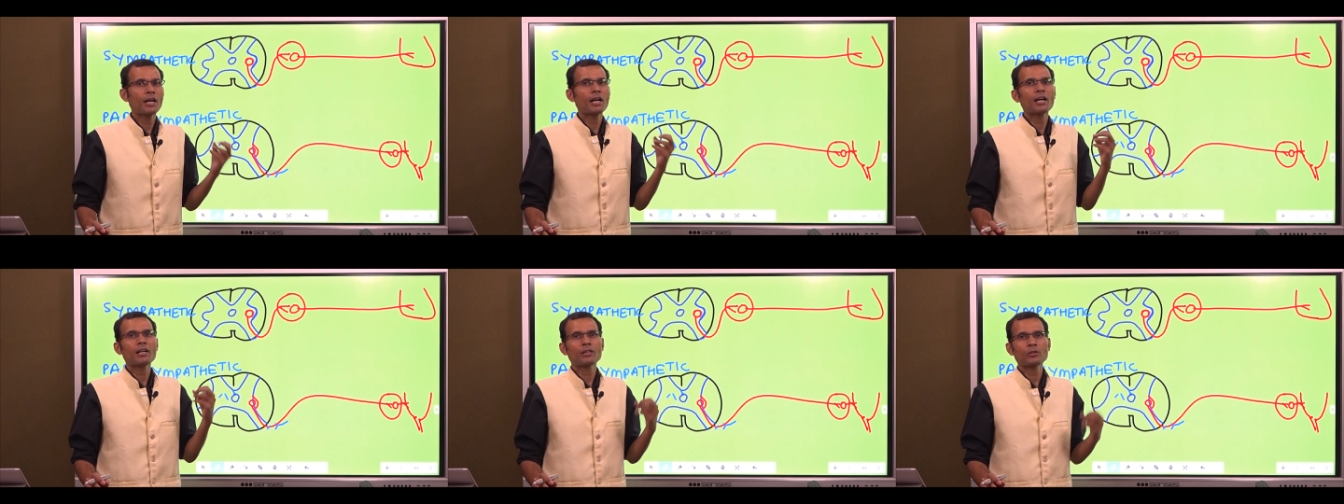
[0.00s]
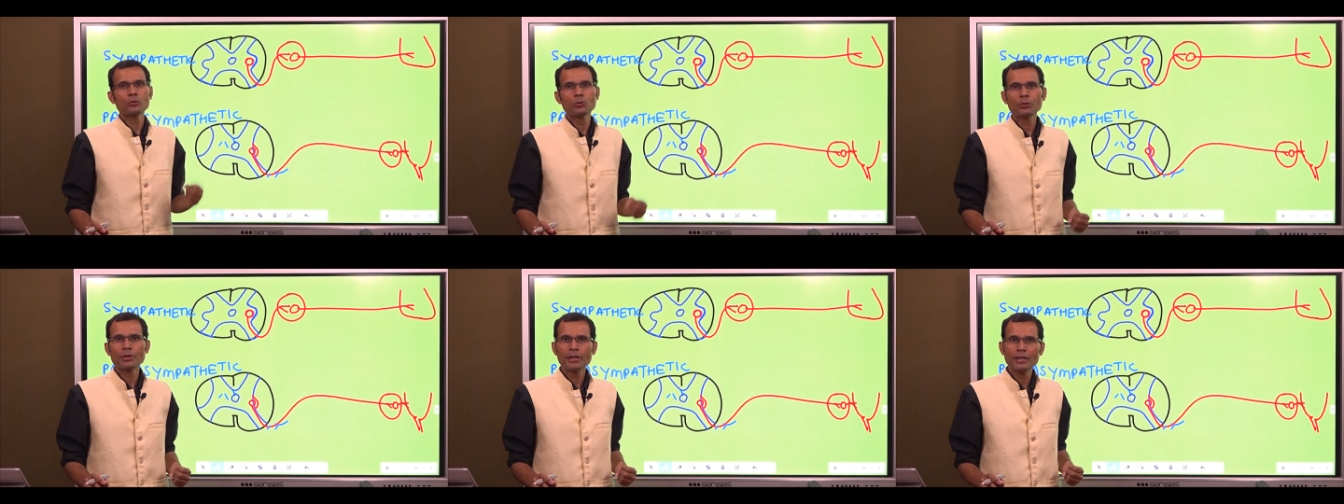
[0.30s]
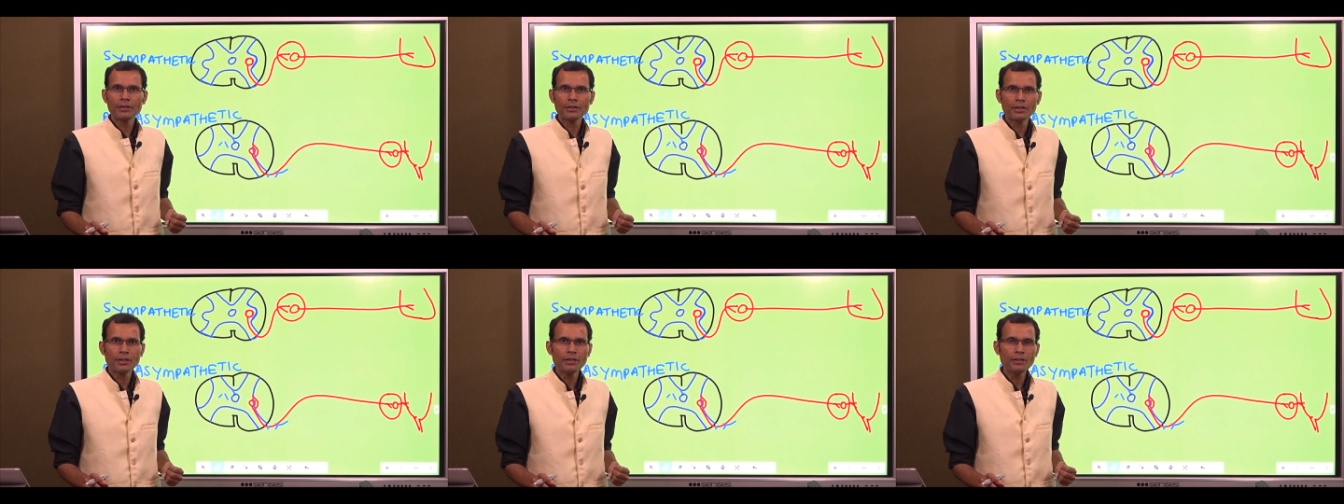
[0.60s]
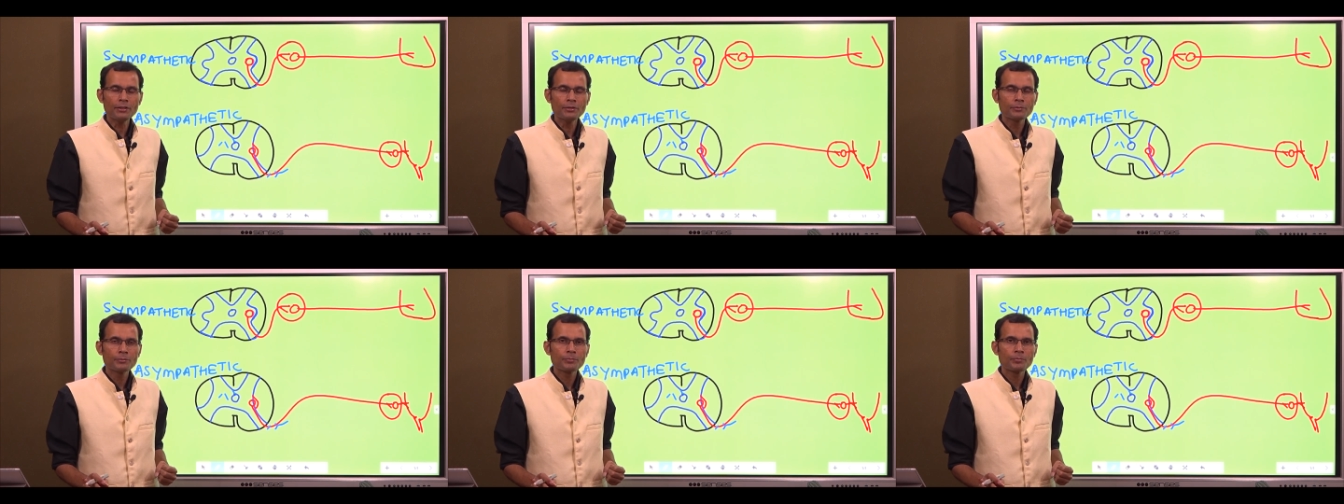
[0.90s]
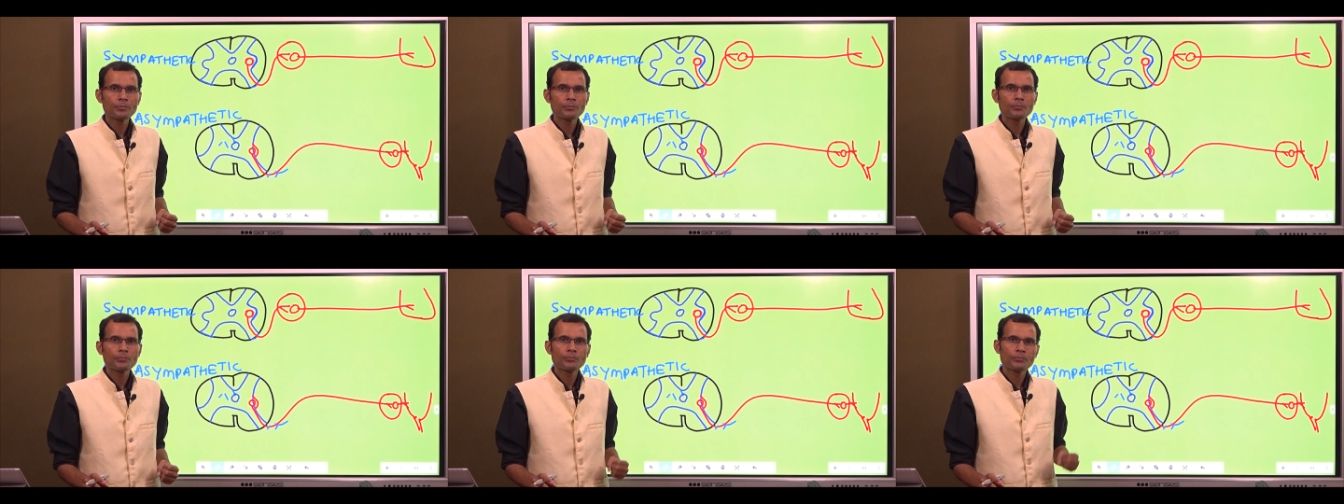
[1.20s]
are located.
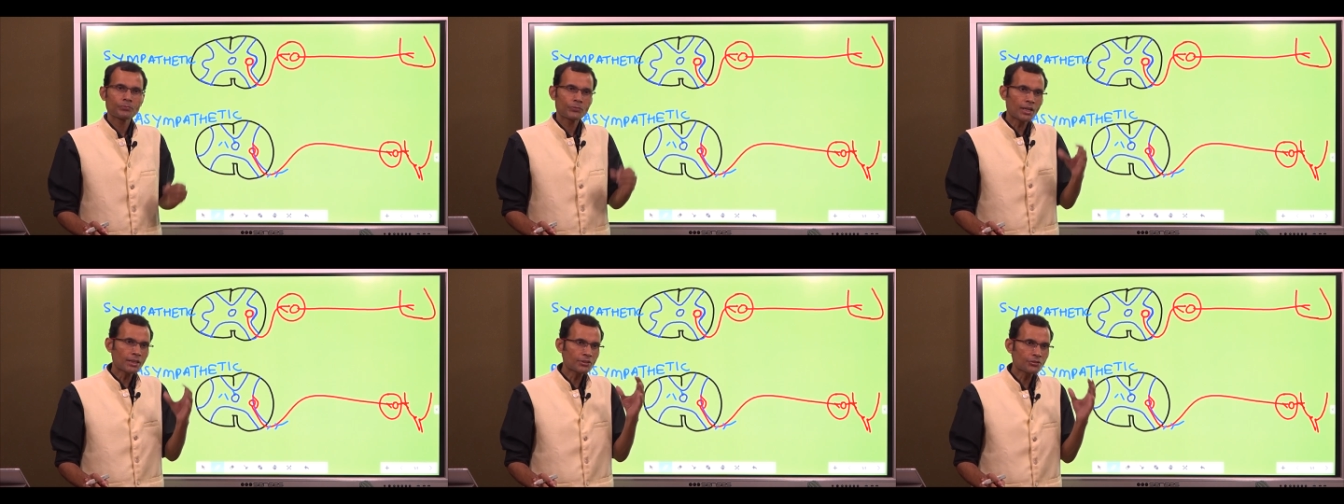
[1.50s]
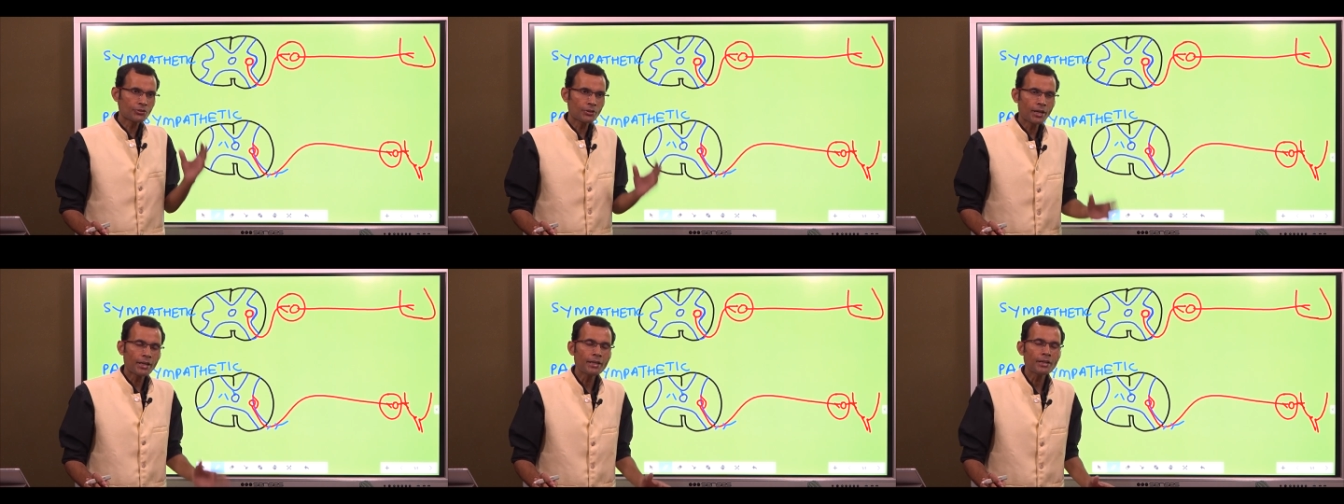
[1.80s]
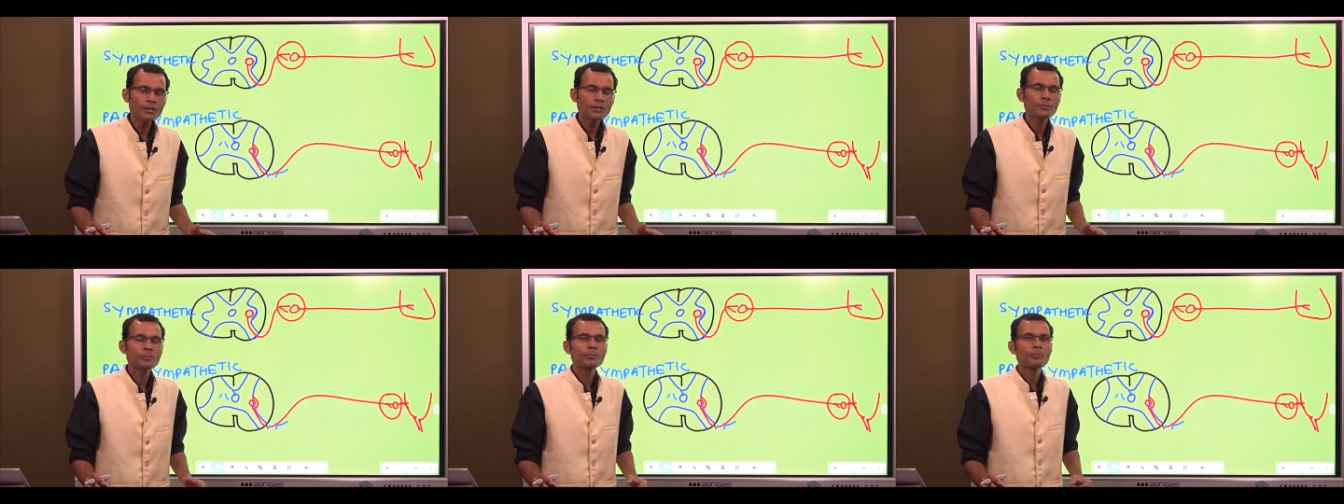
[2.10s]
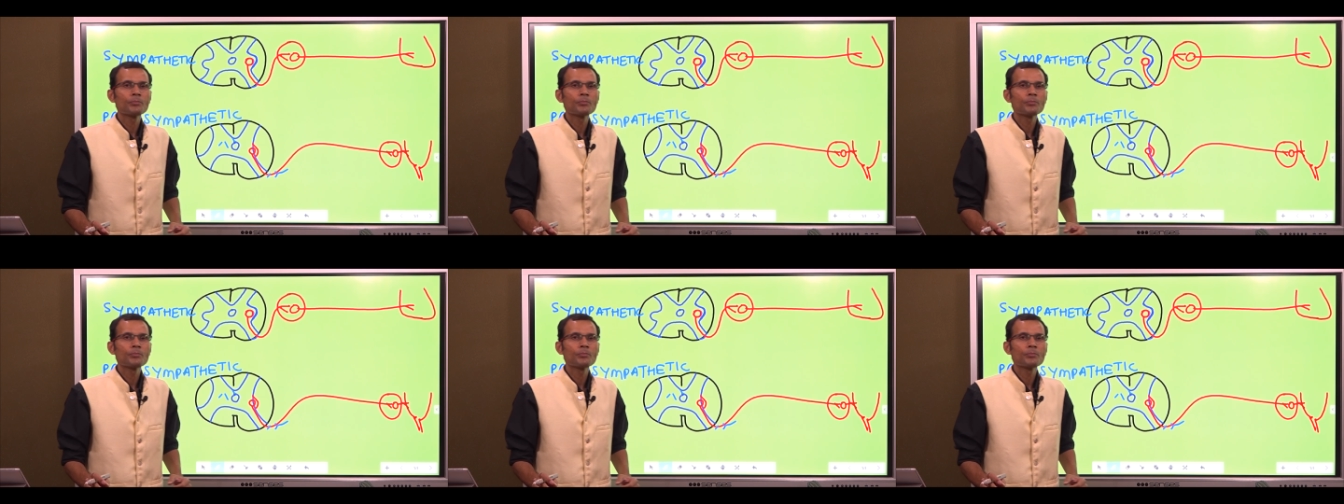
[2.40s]
That's right.